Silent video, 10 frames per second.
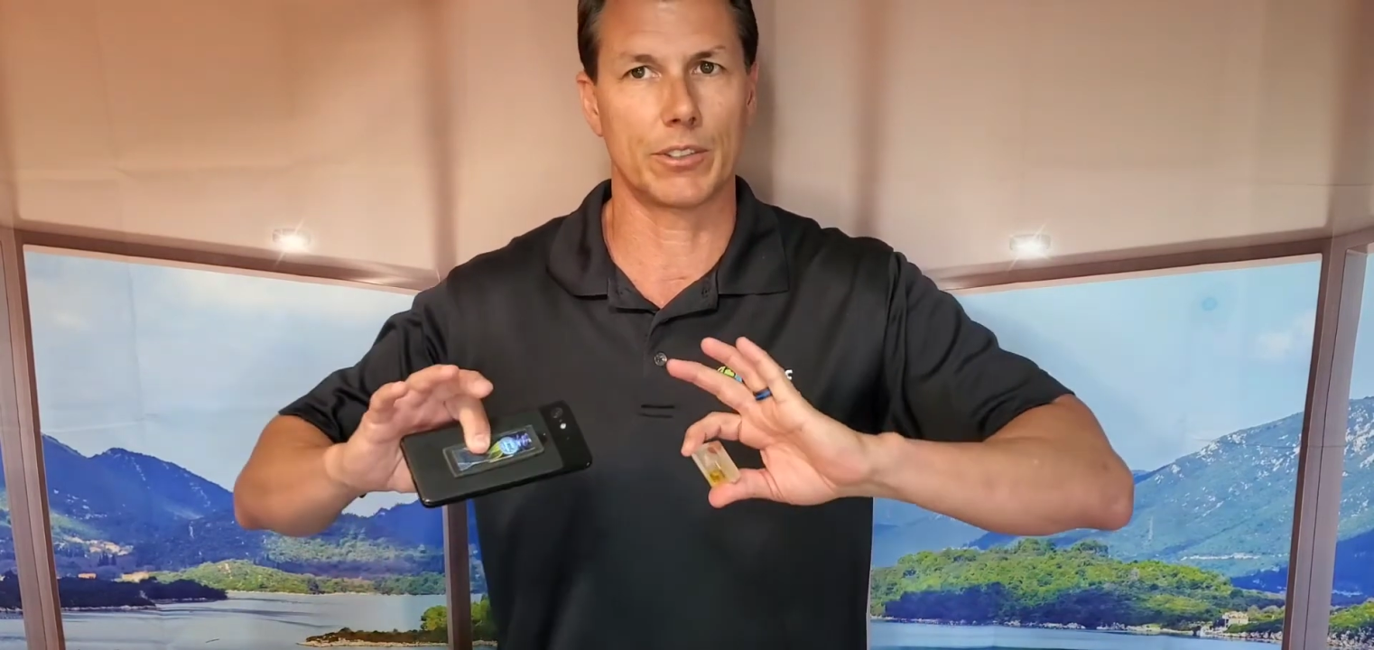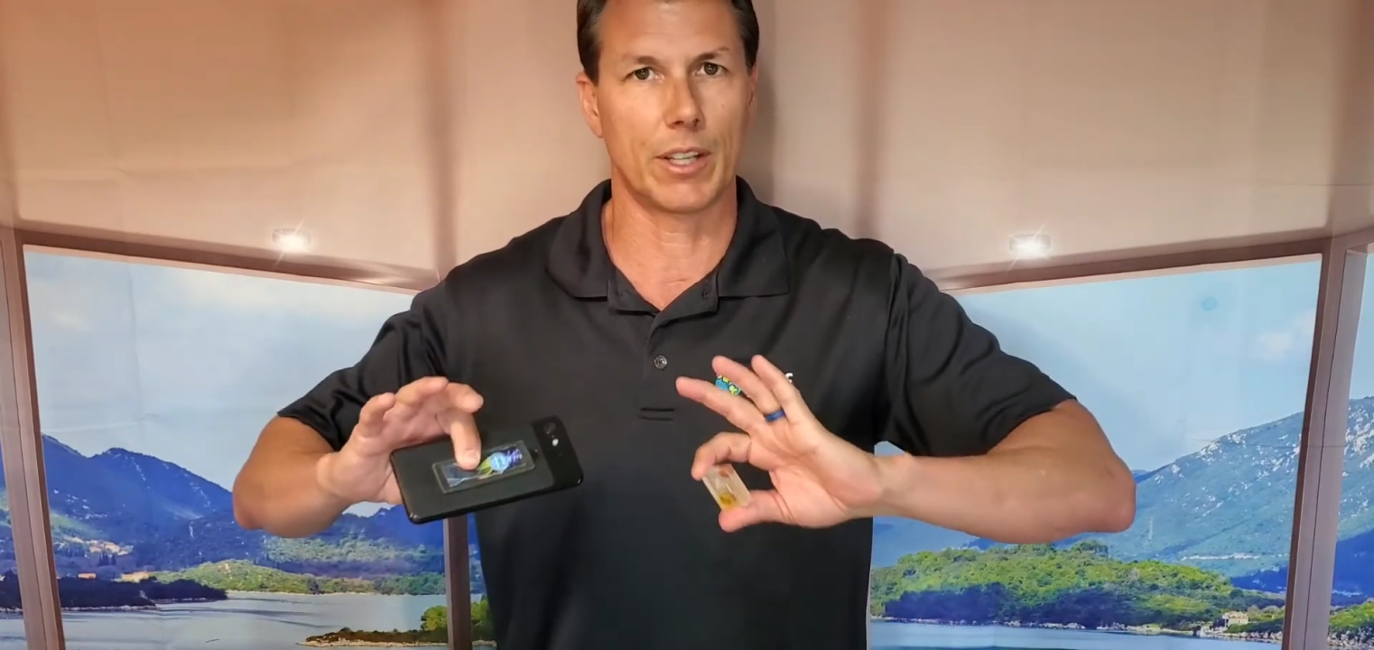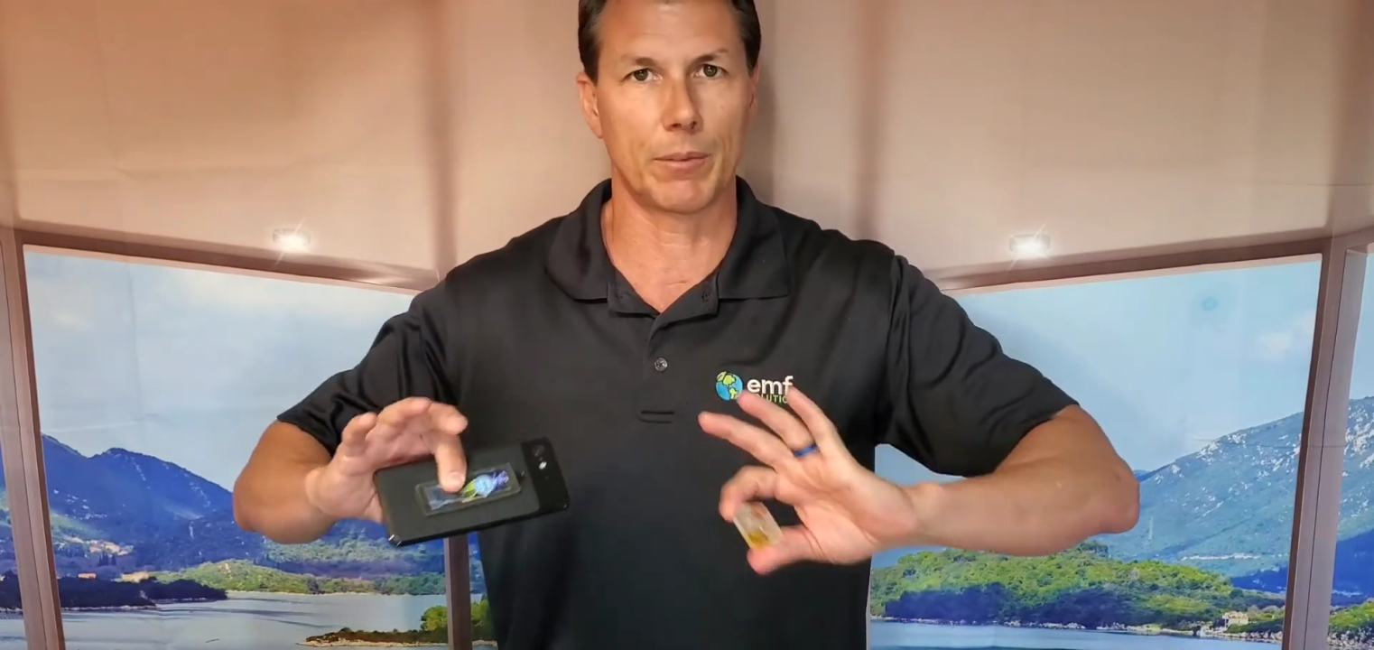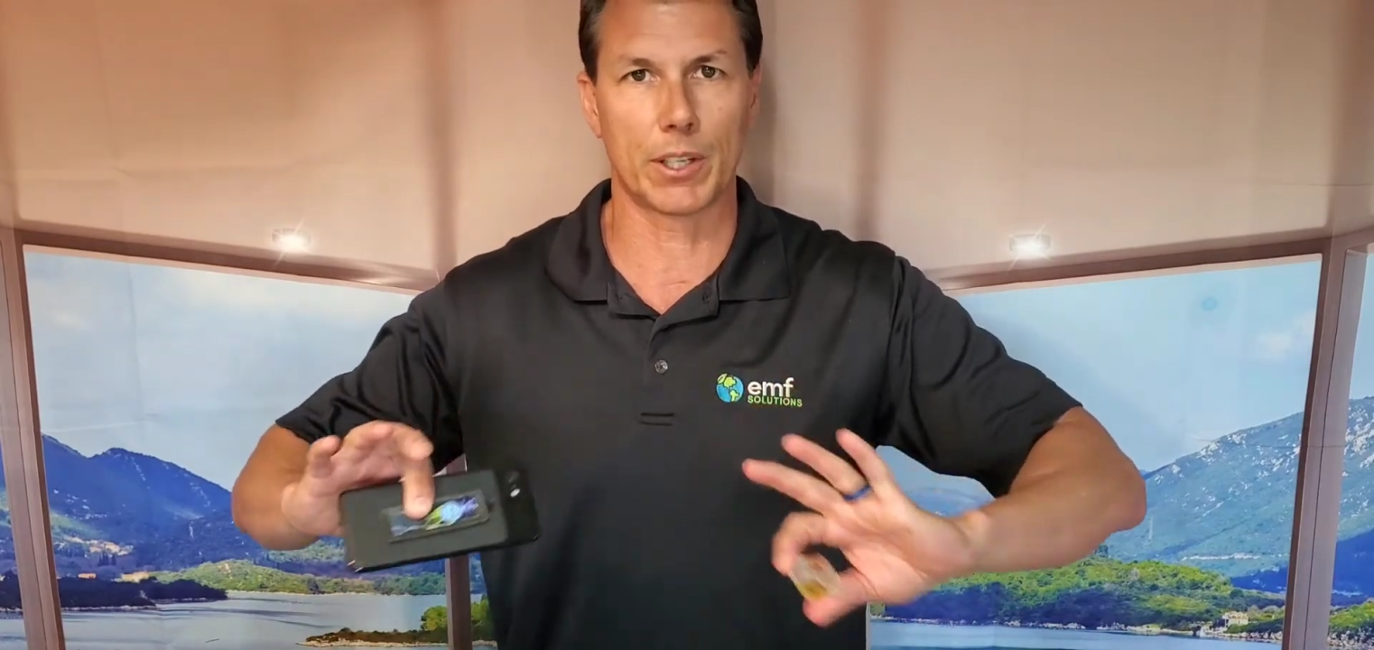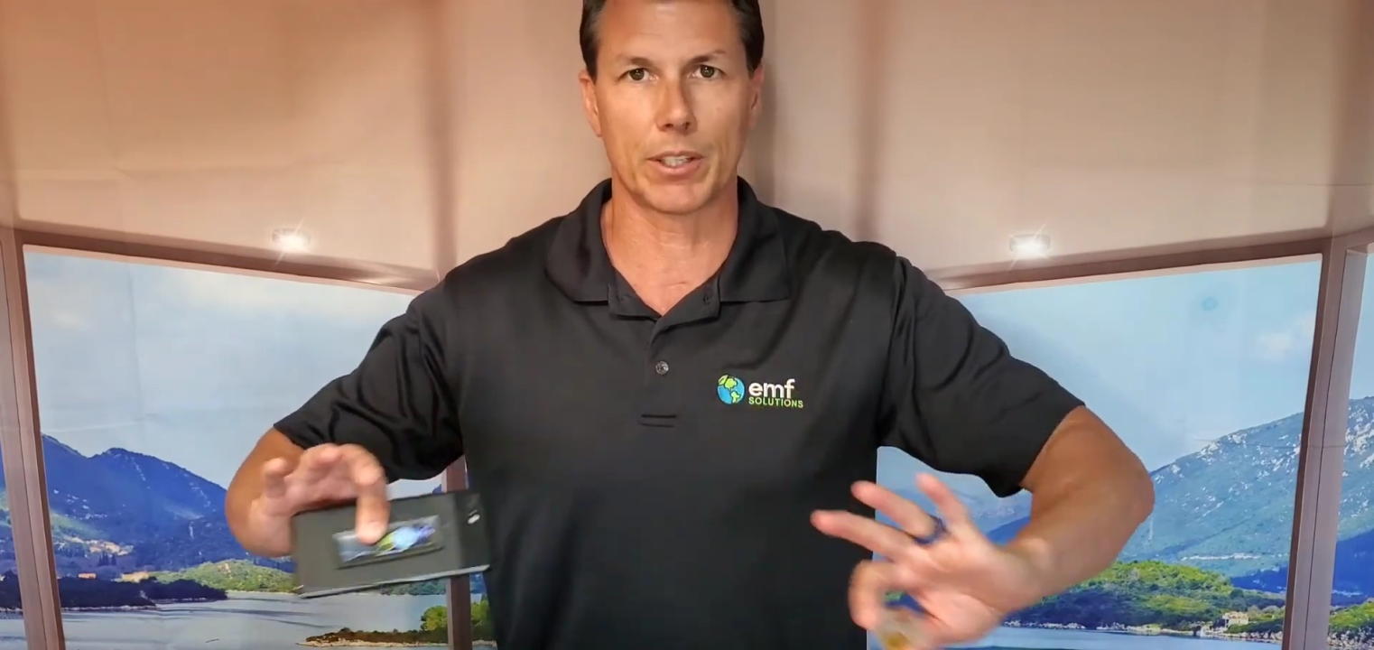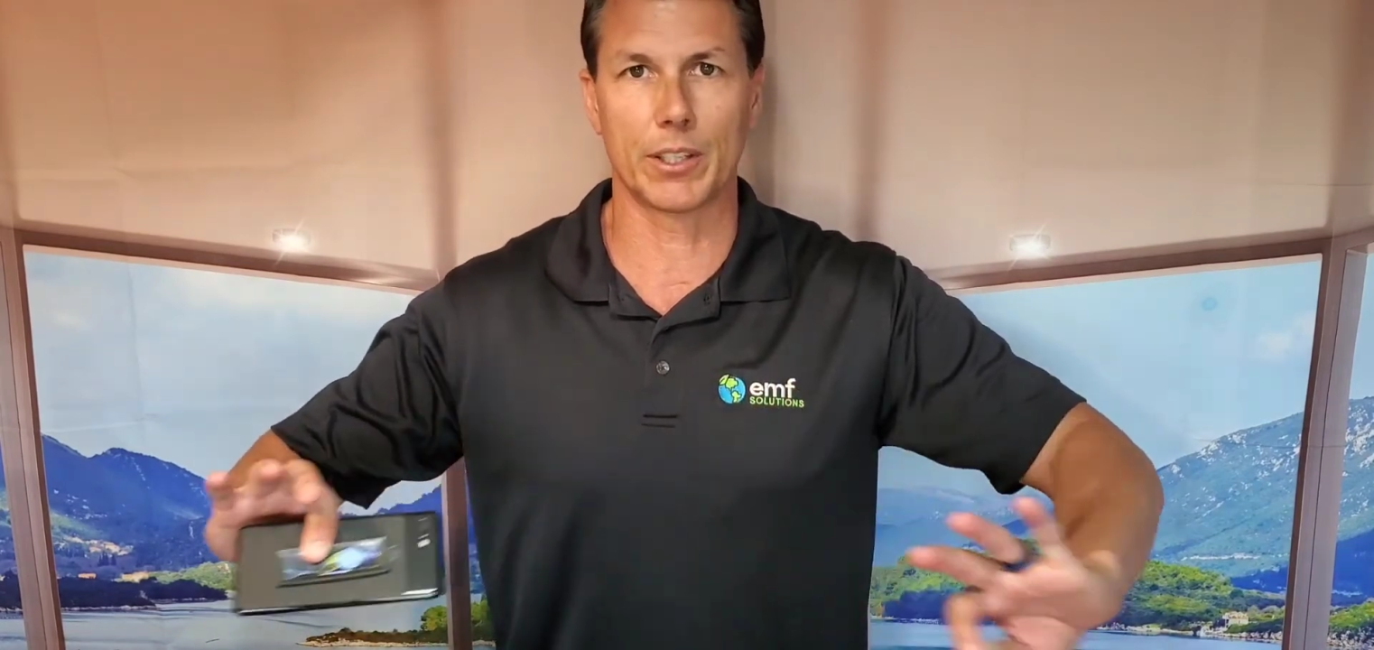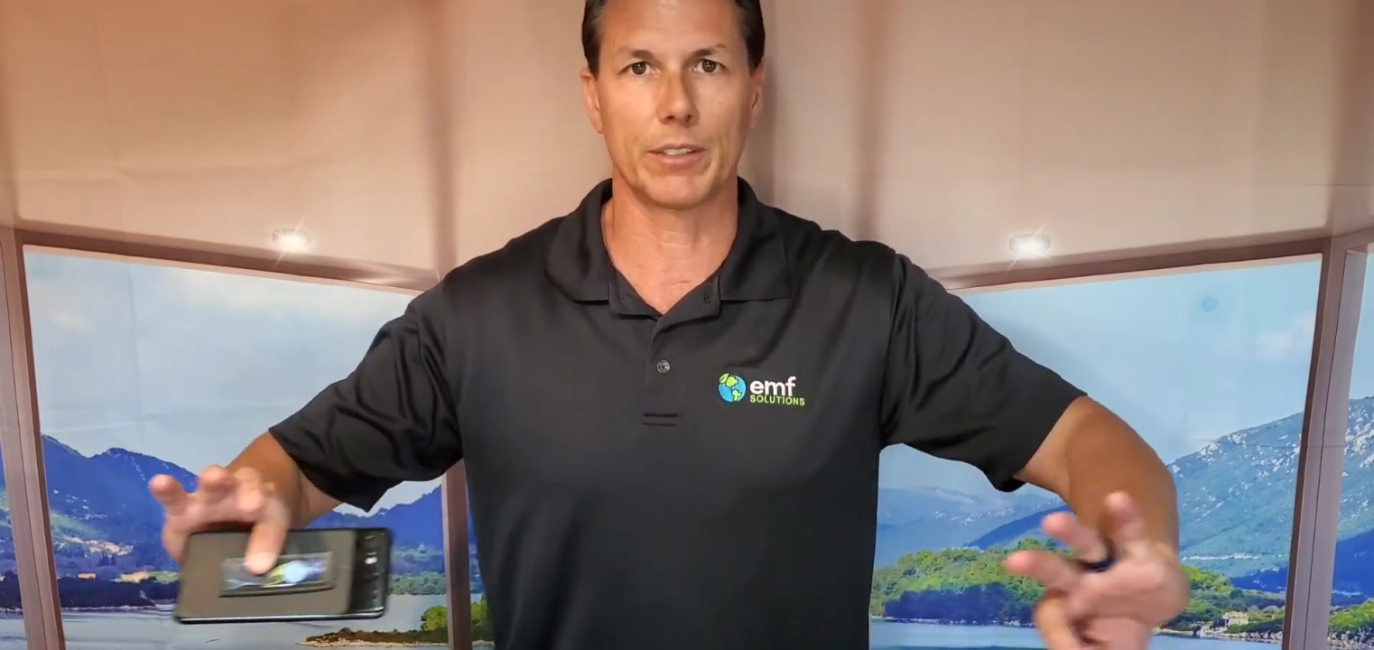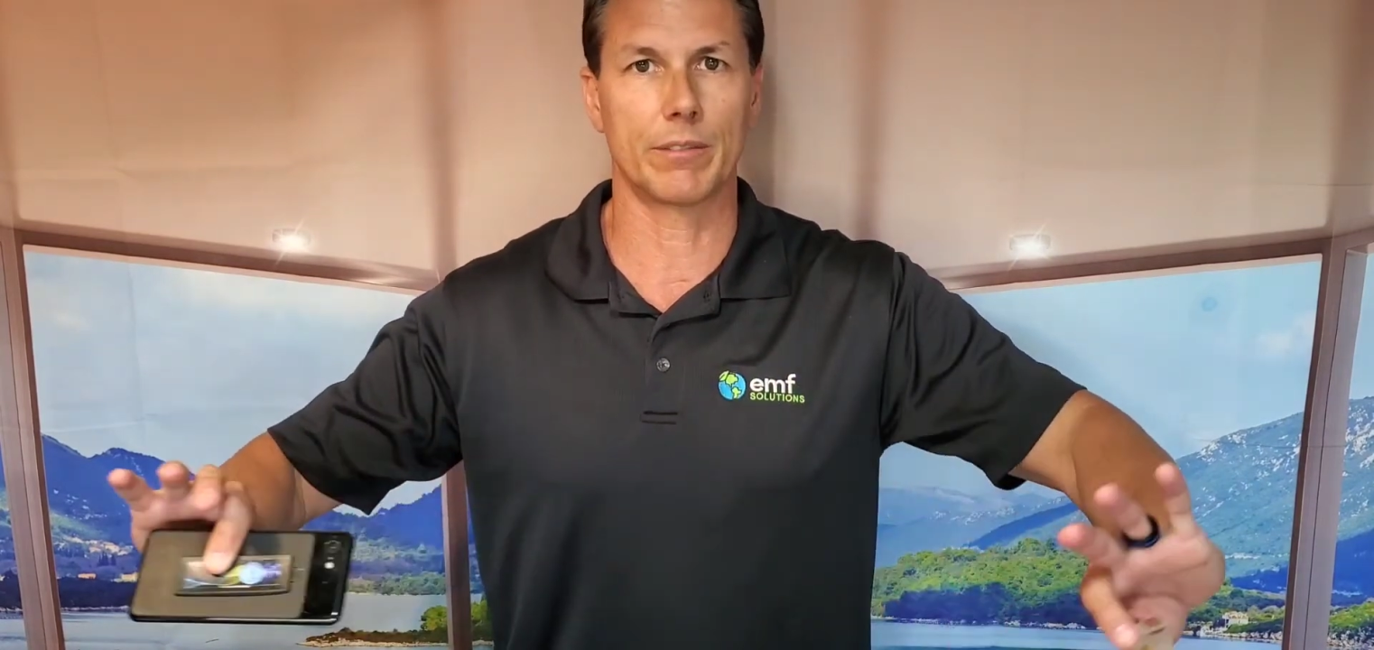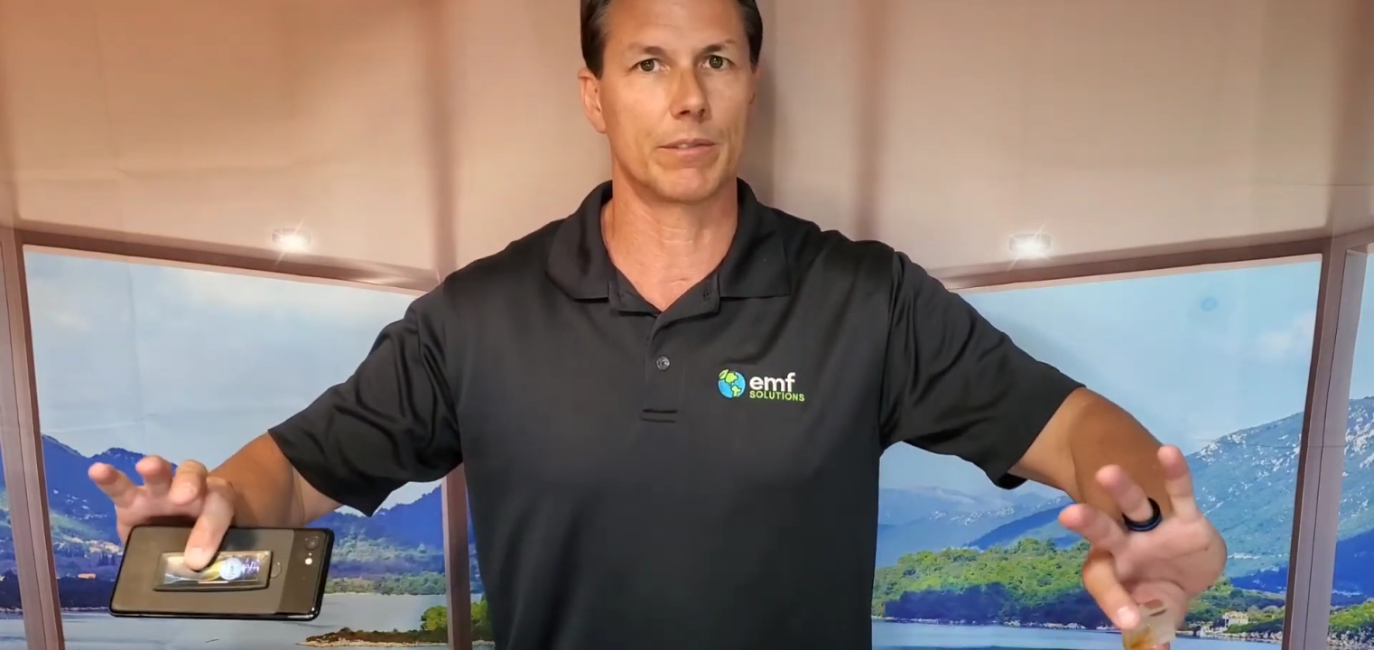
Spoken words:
I'm not going to